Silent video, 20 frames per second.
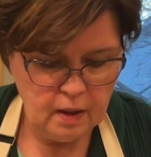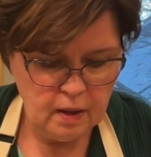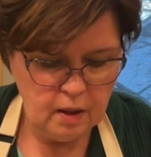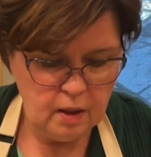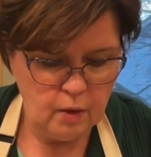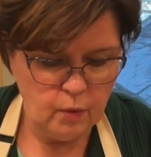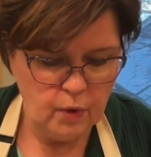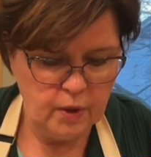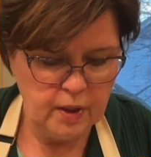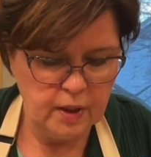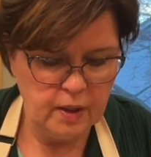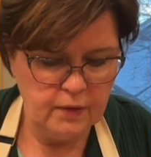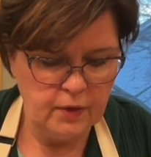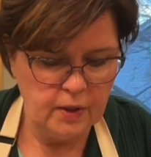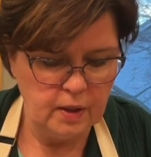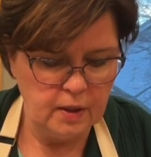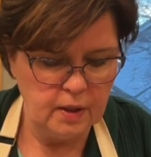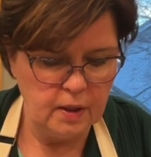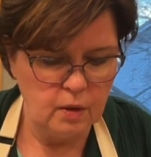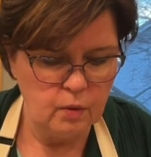You want to give it
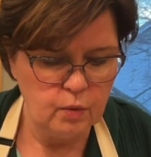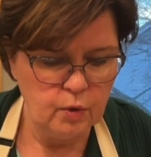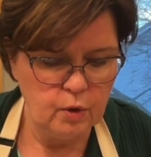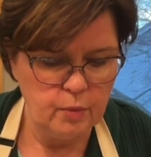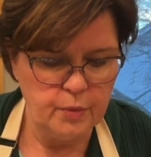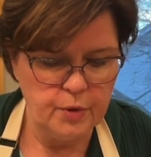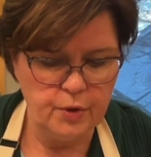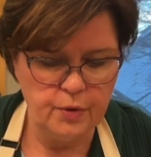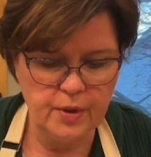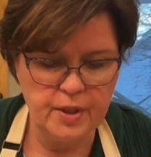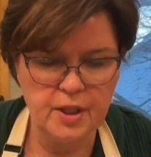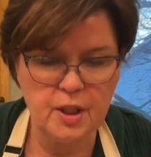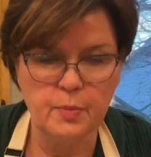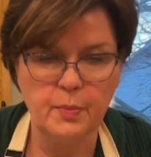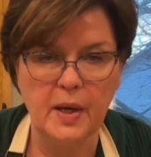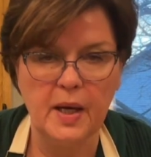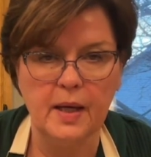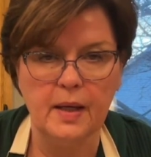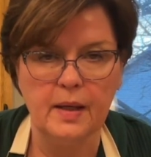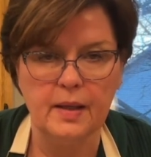a little room to
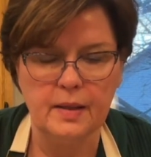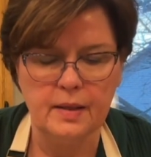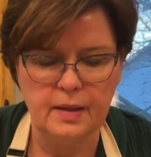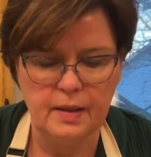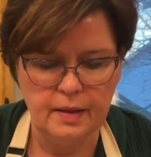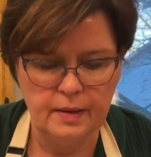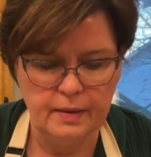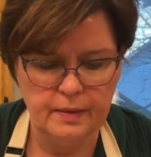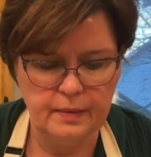expand.